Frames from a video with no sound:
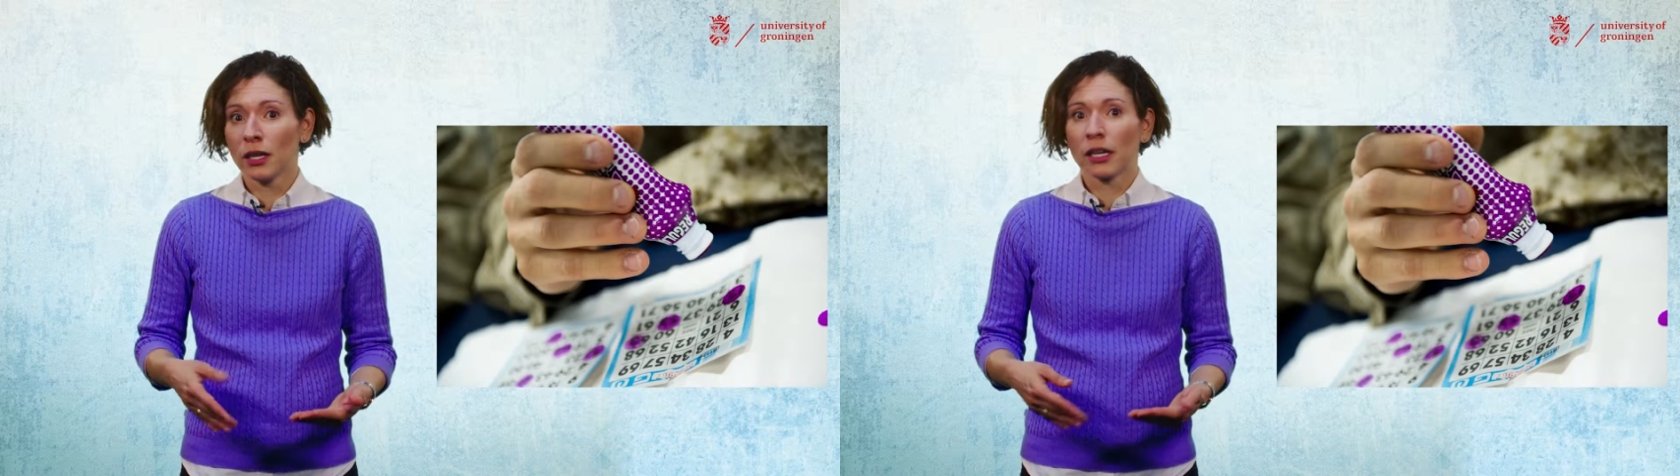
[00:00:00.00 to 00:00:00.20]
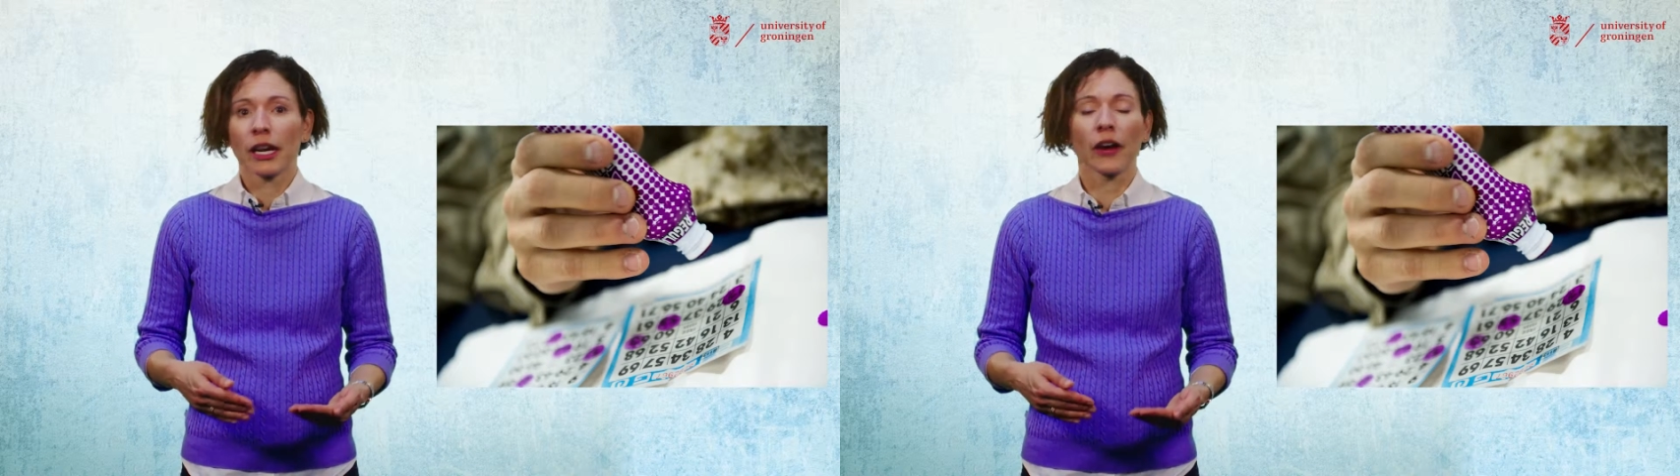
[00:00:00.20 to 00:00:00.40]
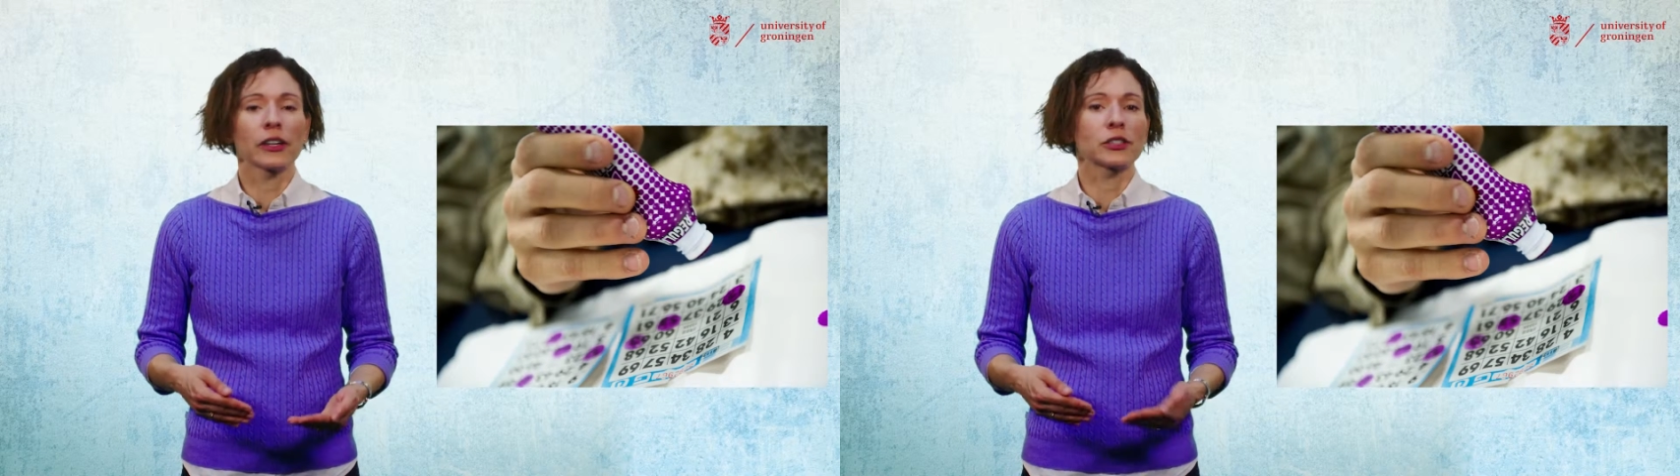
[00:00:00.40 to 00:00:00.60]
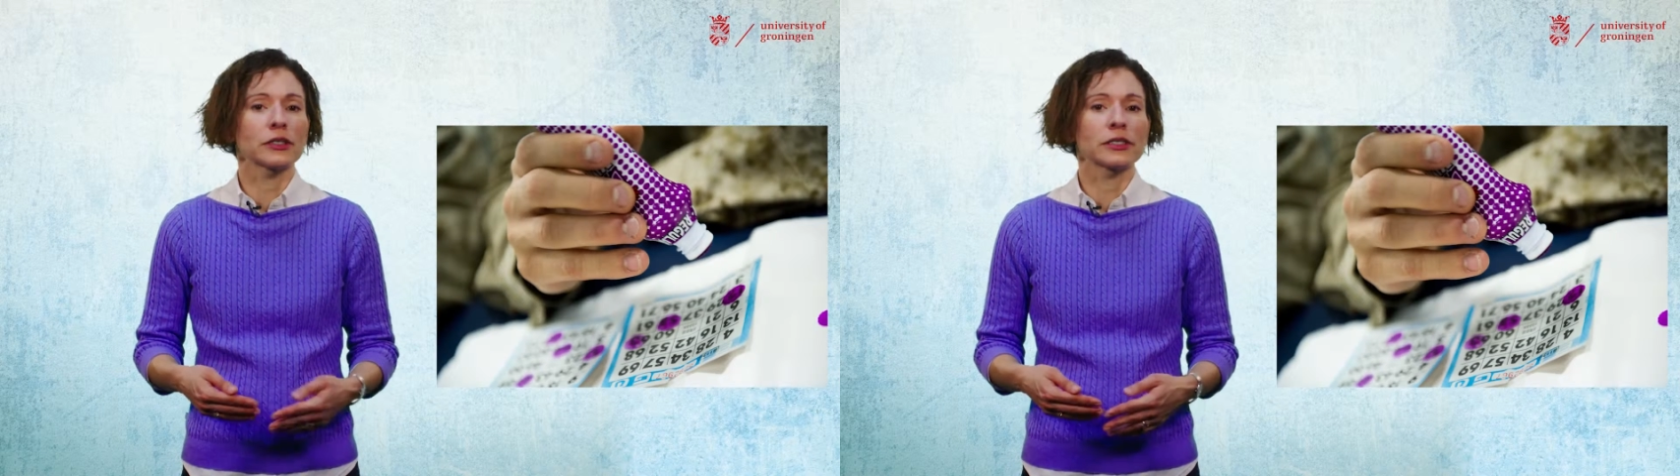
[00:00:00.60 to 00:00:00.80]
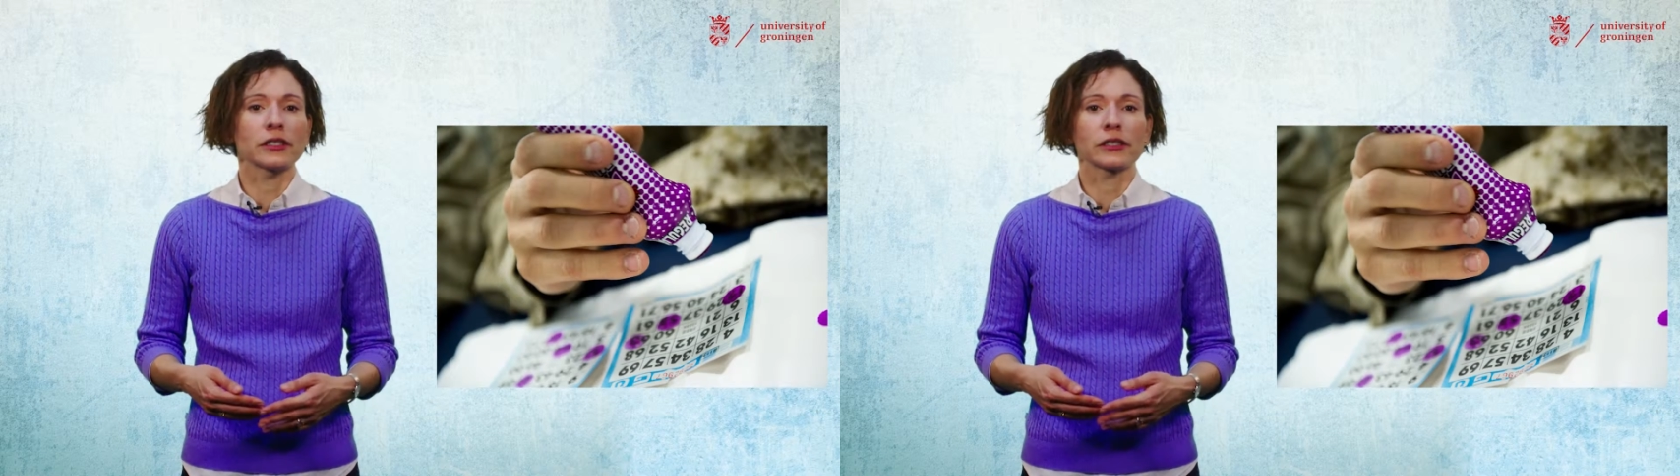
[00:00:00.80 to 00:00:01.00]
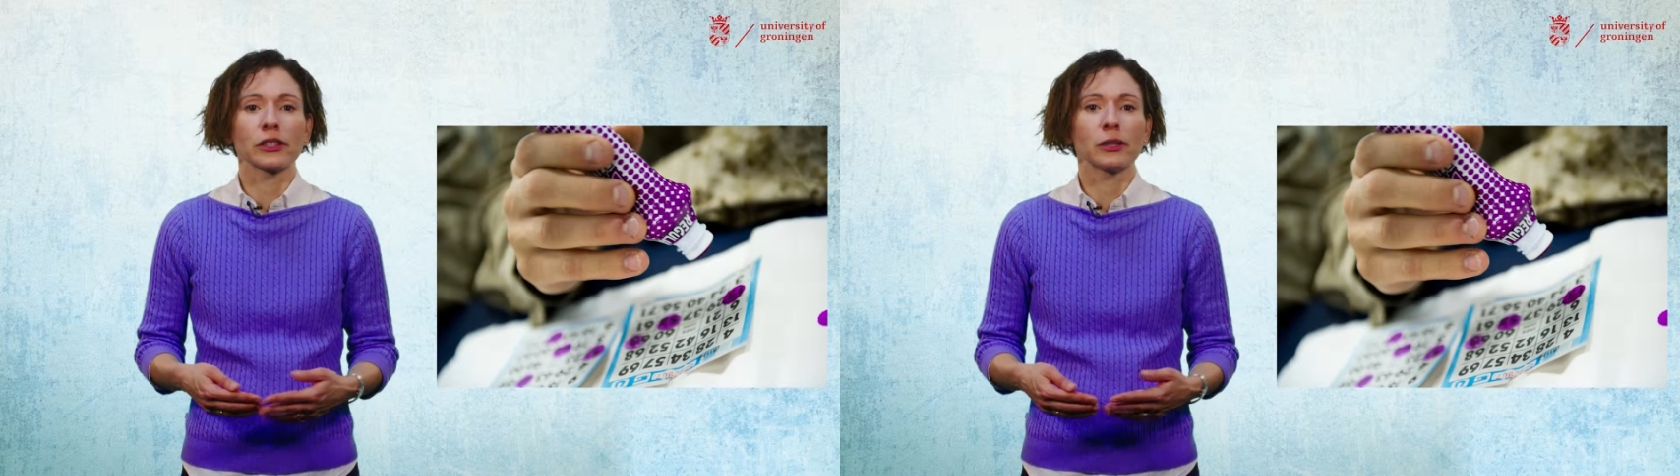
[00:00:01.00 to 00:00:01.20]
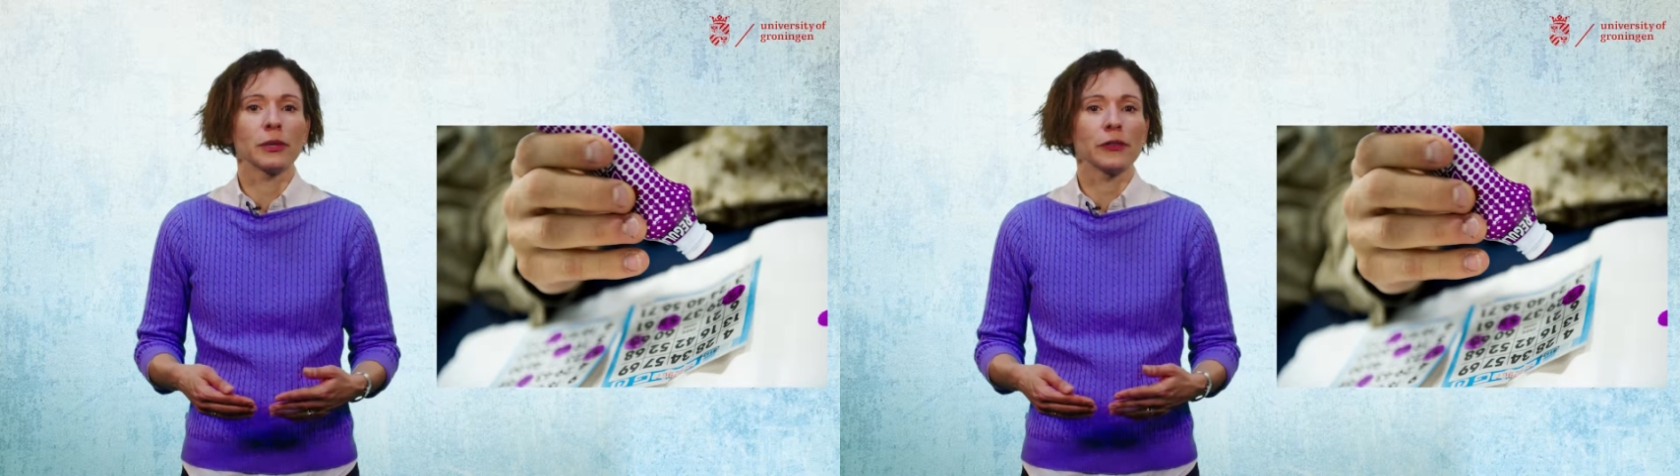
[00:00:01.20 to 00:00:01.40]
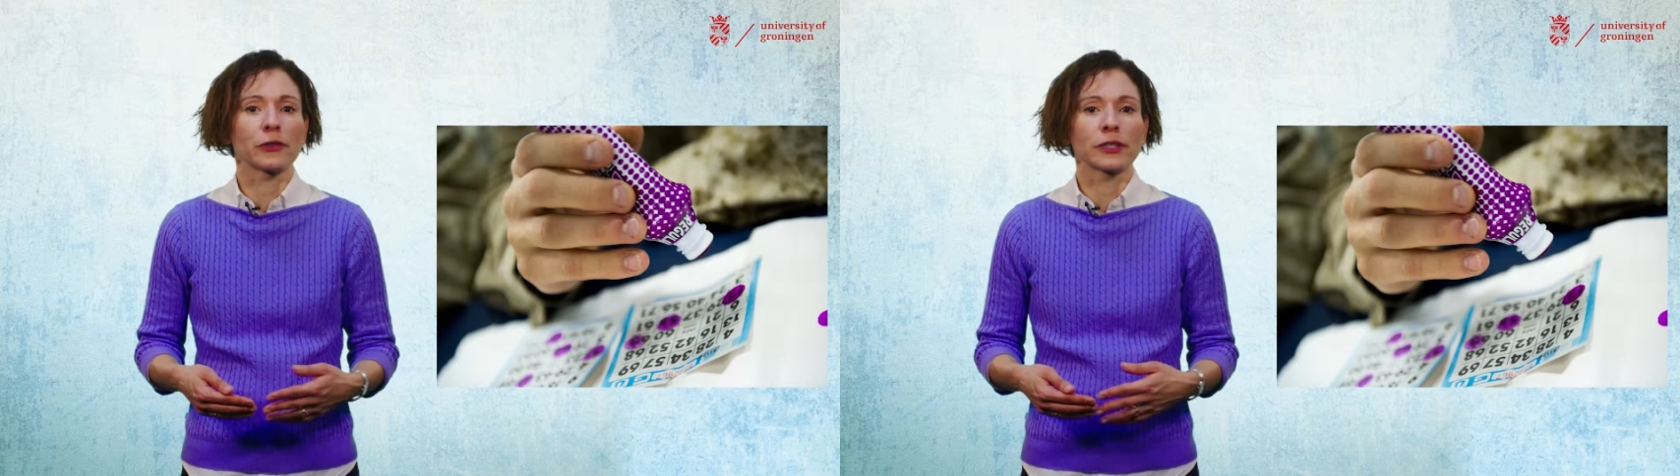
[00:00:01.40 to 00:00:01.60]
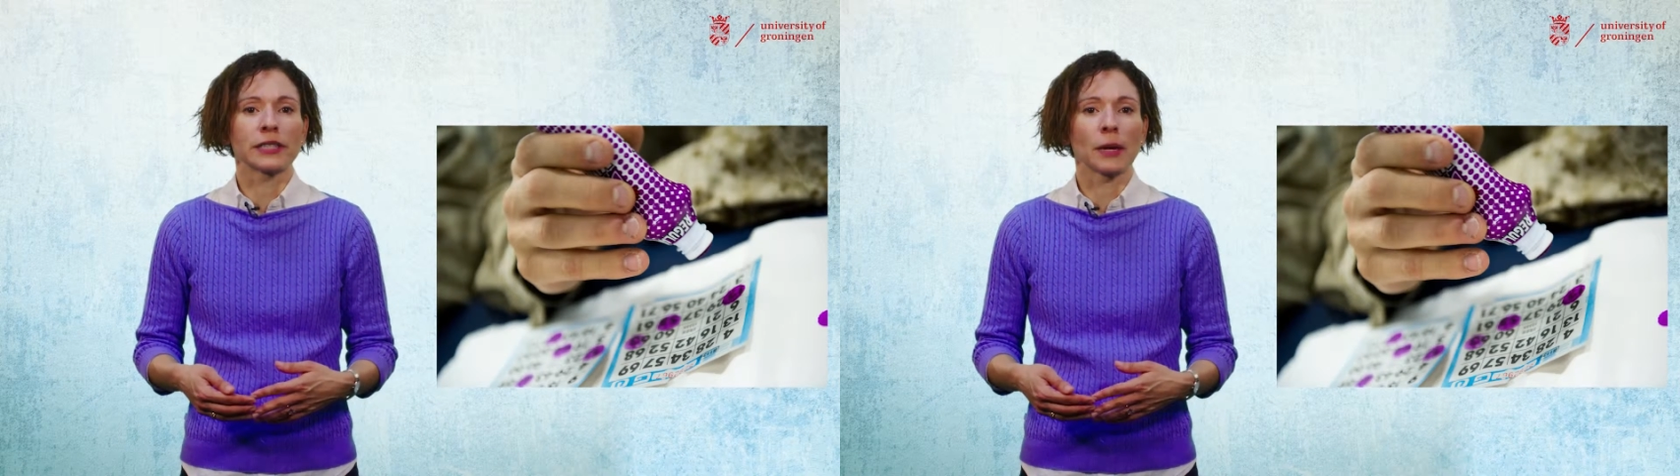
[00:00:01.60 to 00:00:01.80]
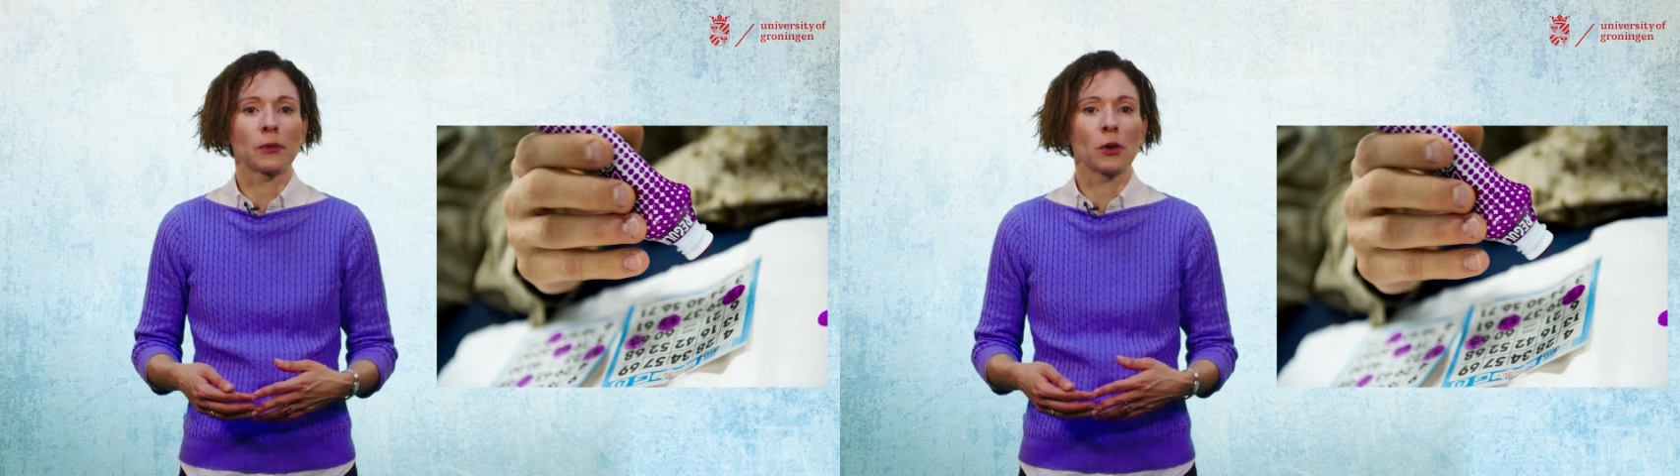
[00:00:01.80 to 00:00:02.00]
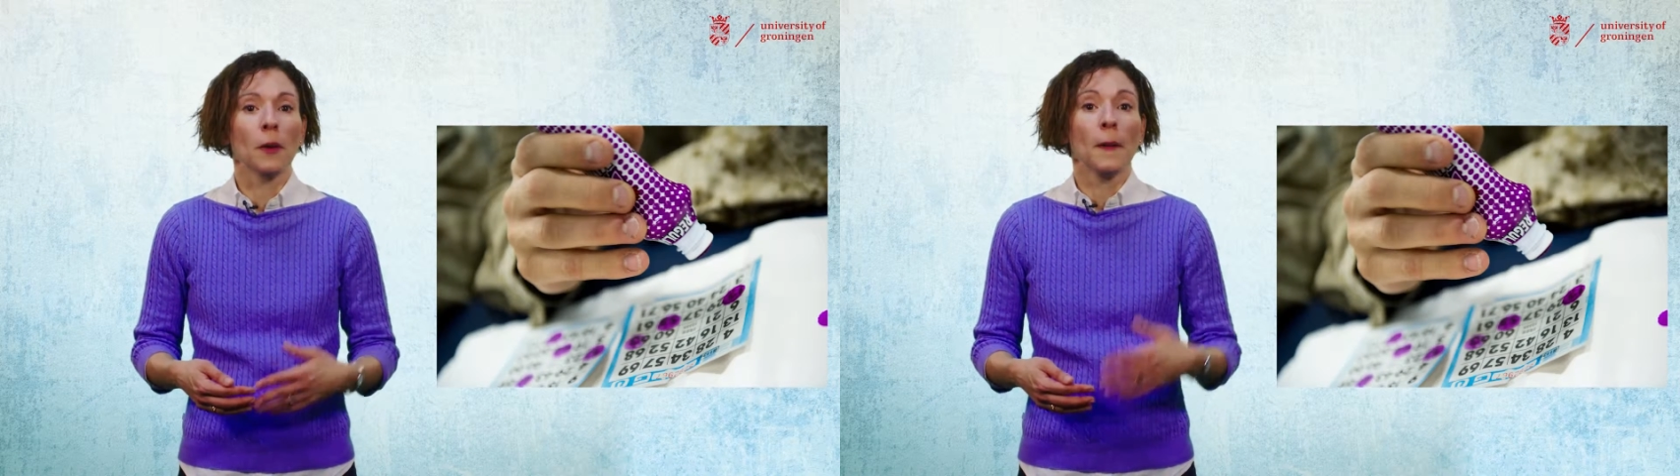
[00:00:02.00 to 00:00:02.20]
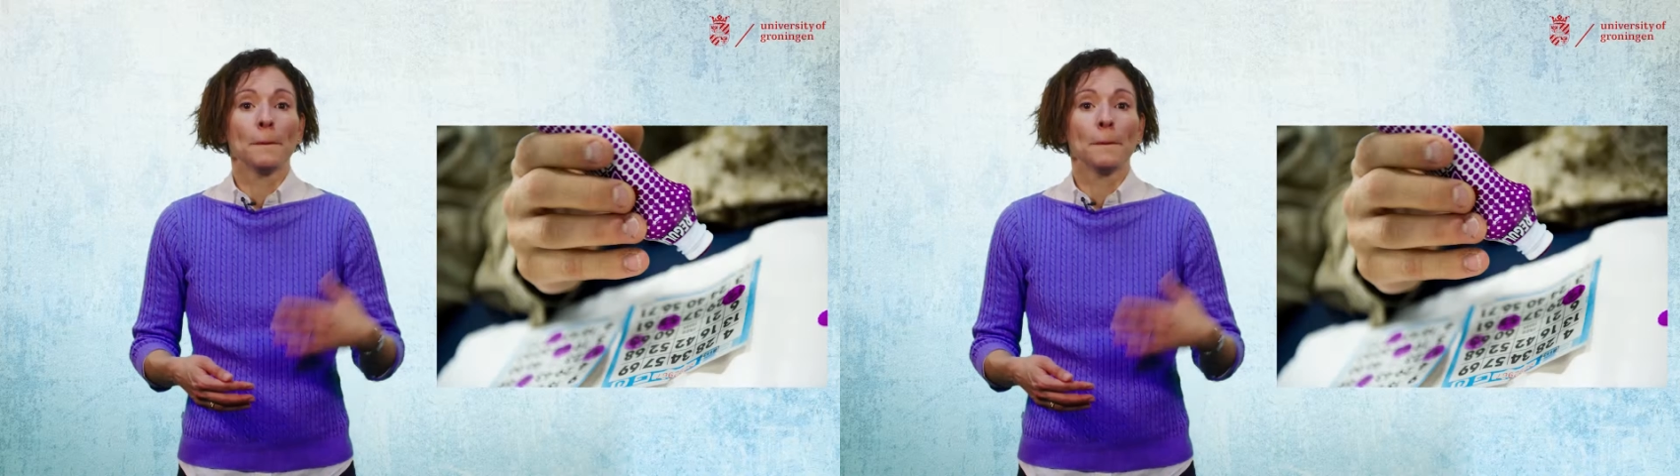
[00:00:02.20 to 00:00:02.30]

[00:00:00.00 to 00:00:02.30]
Characteristics could be, for example,